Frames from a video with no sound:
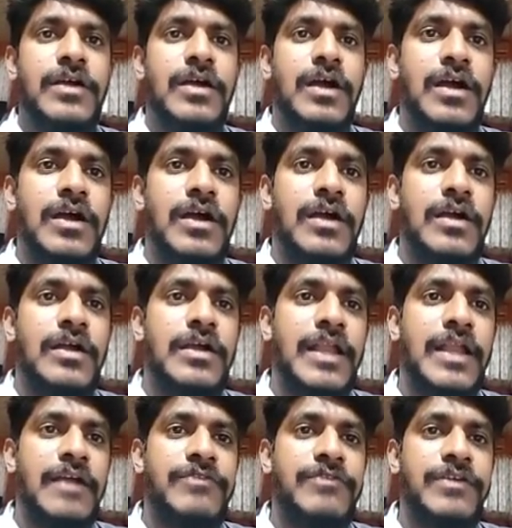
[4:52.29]

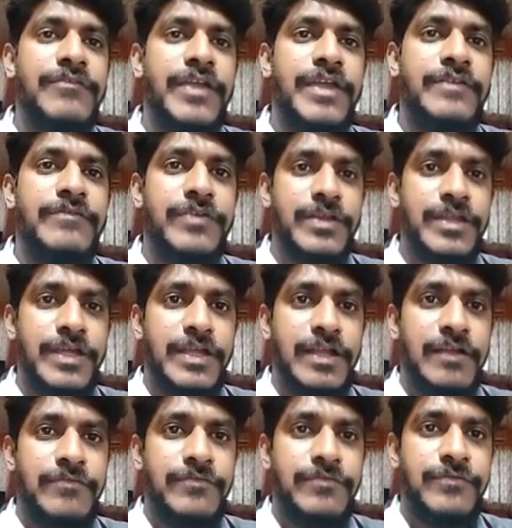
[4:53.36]
graph and wait for a
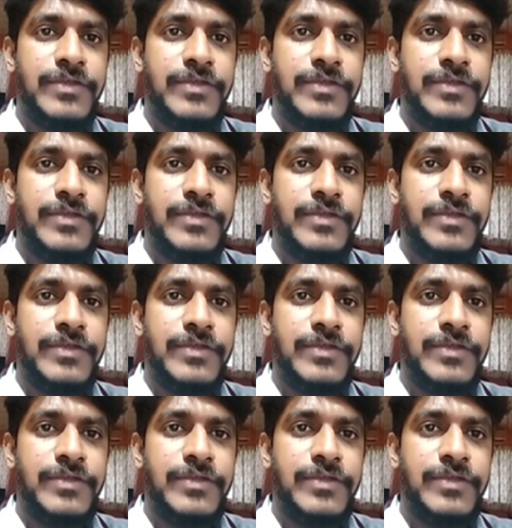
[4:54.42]
graph.